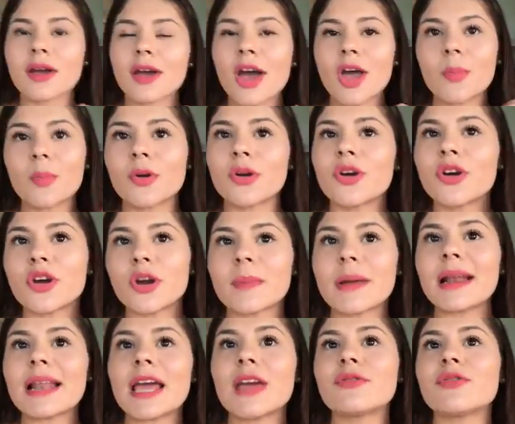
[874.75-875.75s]
God put her in
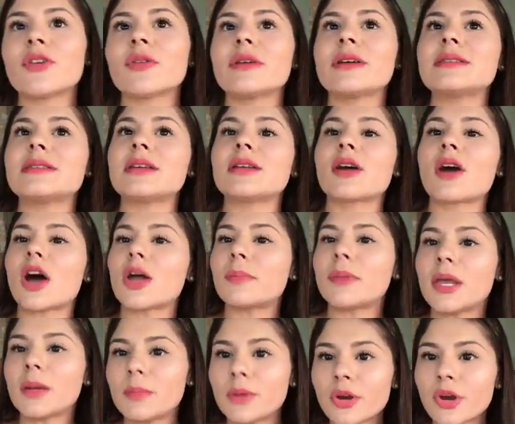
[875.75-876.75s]
my life for a reason. God
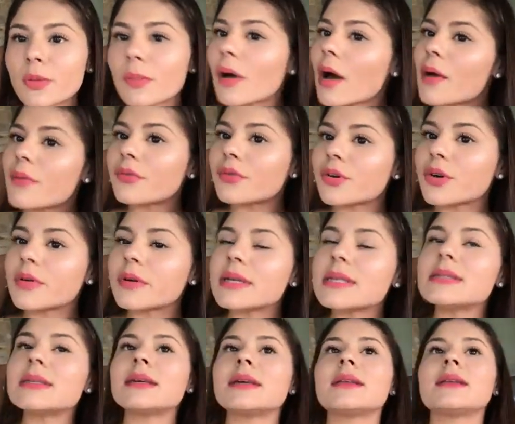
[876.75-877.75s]
made me her mom for a
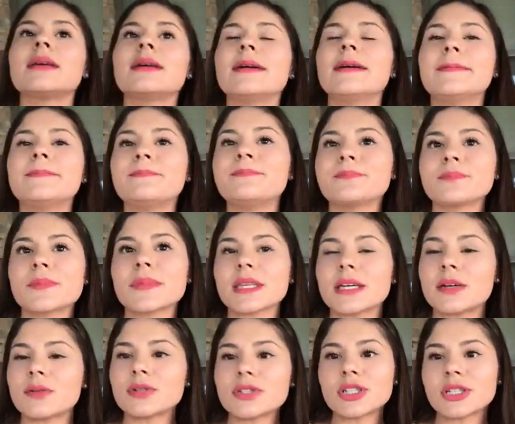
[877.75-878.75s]
reason.
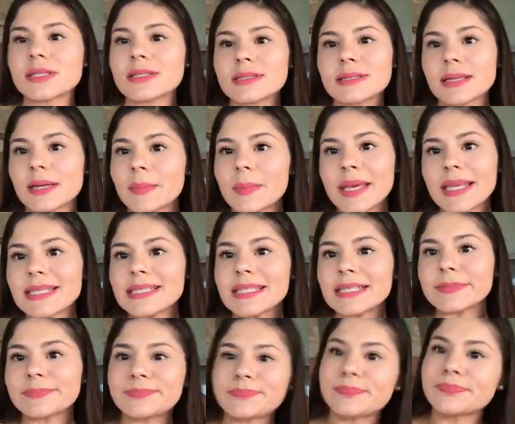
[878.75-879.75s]
It was just
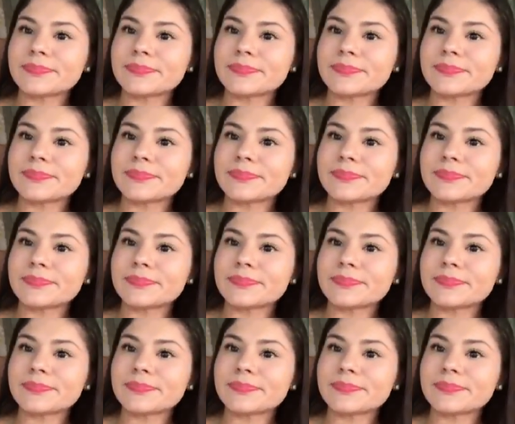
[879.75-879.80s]
amazing.